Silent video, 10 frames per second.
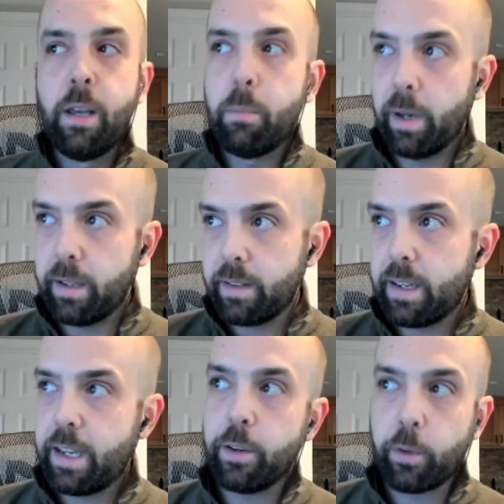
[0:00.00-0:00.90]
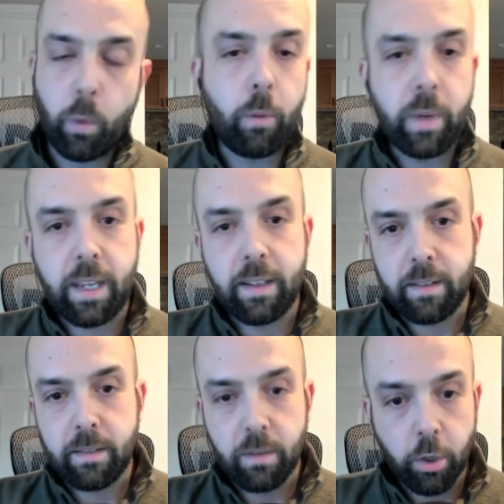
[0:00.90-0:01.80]
but here's what we
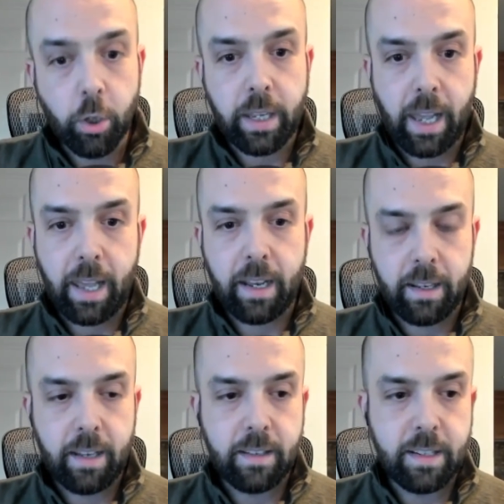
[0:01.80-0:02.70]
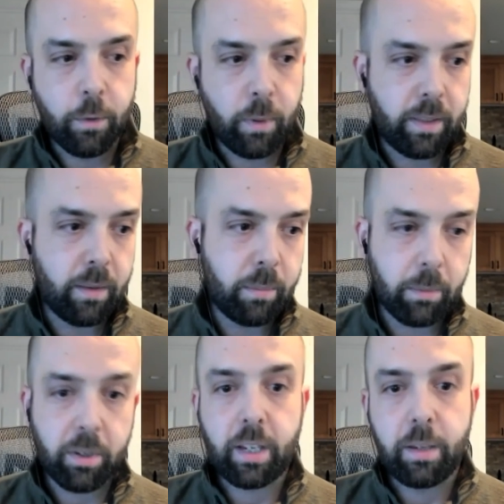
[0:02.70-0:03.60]
can look at and deal with, and be
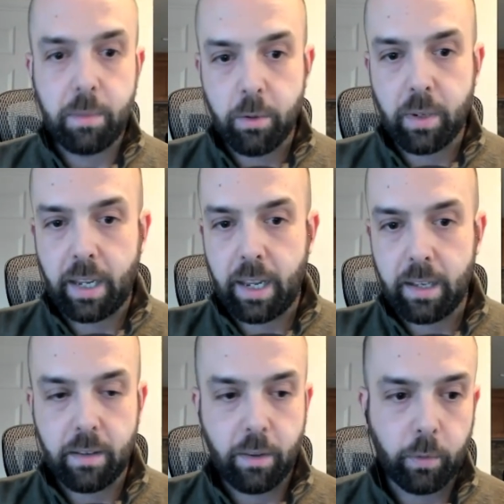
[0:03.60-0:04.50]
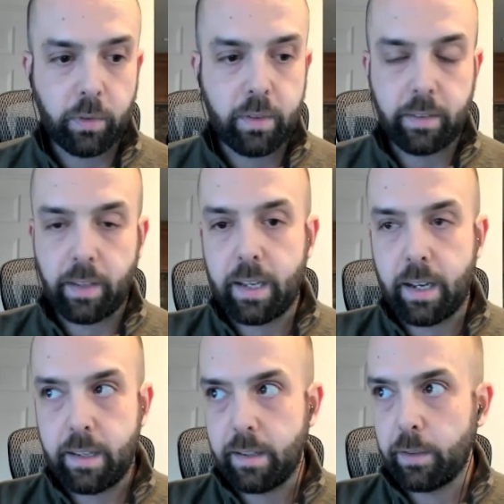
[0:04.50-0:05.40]
able to communicate those design
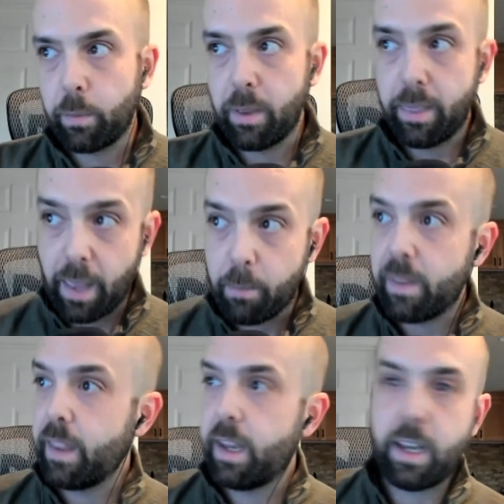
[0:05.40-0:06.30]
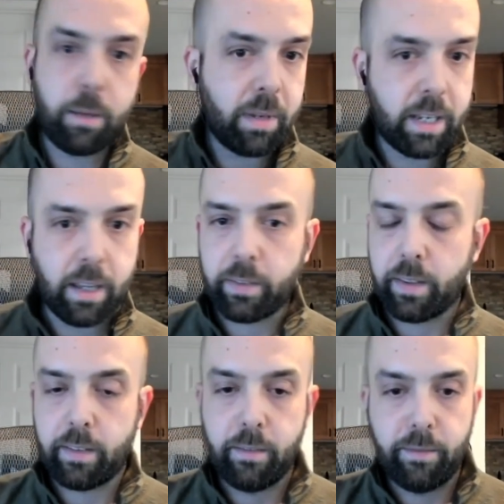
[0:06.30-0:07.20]
ideas with them and then anybody else
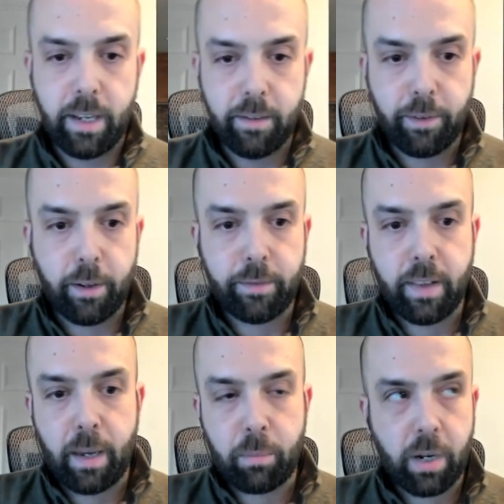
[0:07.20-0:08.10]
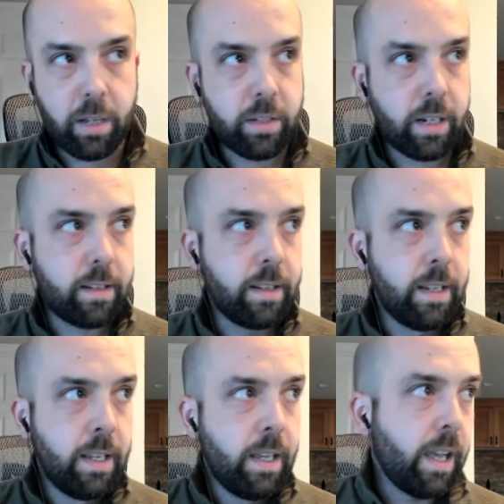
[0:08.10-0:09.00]
that's involved in that project.
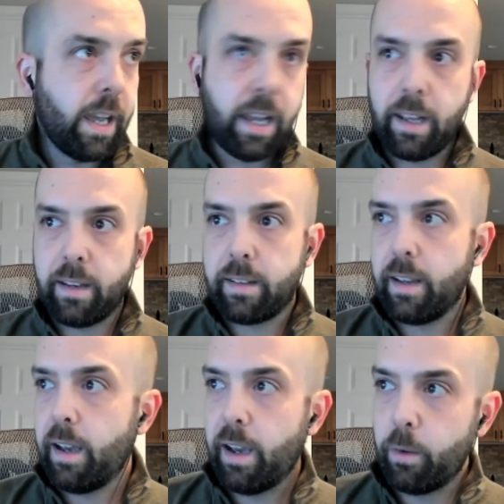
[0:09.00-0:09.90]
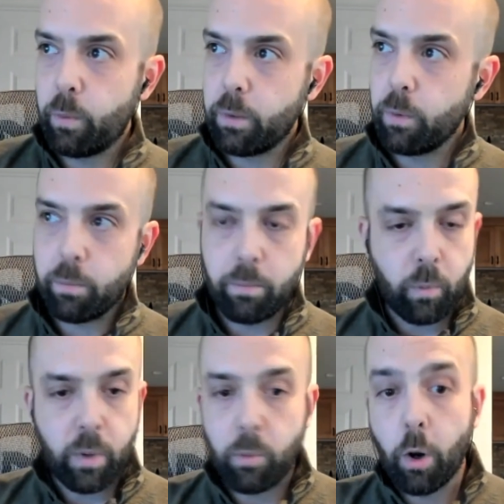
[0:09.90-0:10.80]
And we were
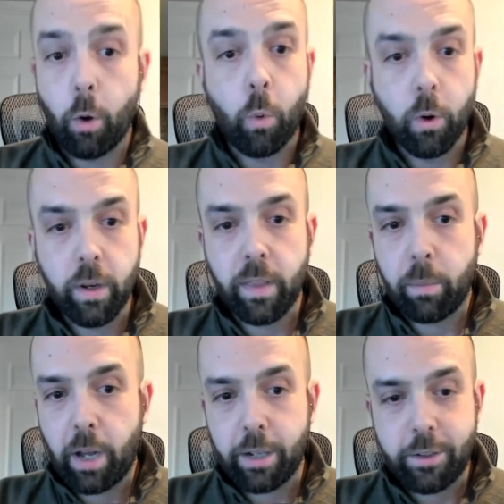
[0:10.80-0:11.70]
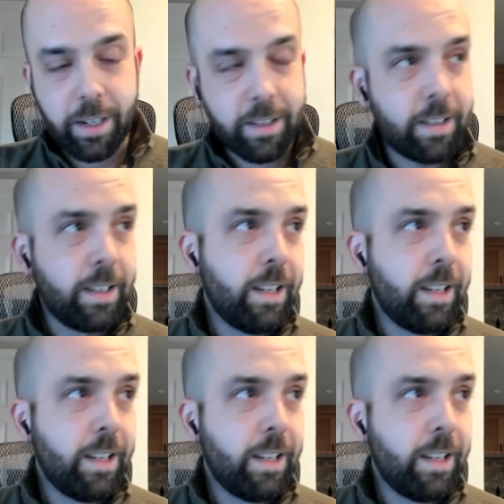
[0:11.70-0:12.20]
awarded the project.